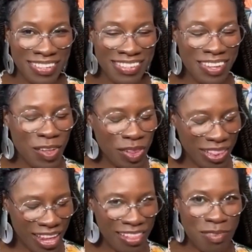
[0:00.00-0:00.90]
So
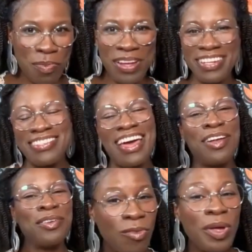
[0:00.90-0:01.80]
let's break it
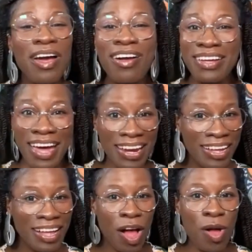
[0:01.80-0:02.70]
down. We are getting